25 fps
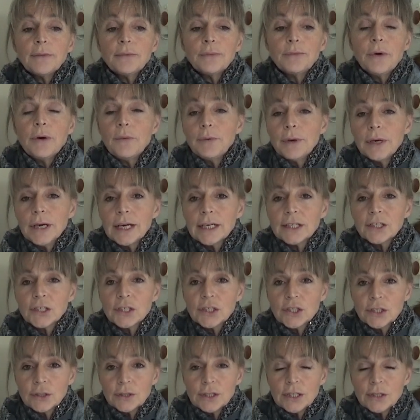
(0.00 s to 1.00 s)
what we're
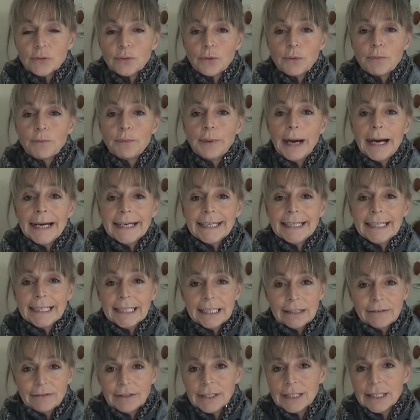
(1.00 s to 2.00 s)
actually doing is we're
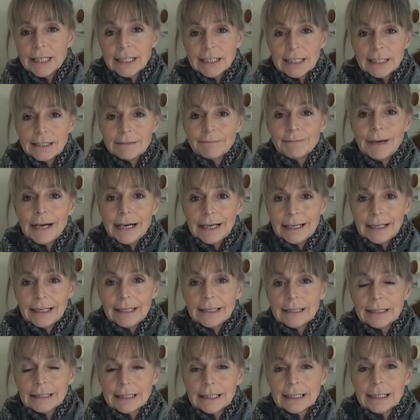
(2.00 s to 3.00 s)
buying your indebted
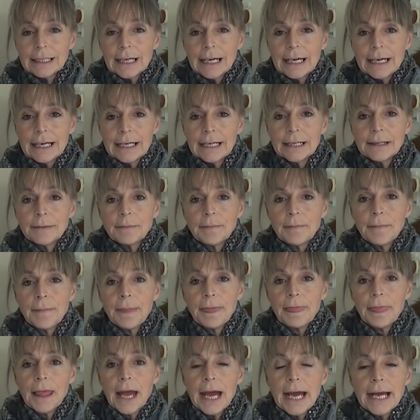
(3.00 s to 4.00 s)
mind,
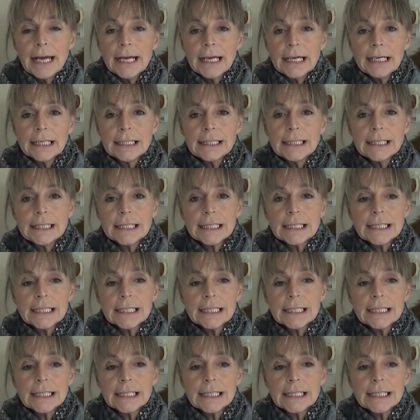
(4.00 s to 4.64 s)
and I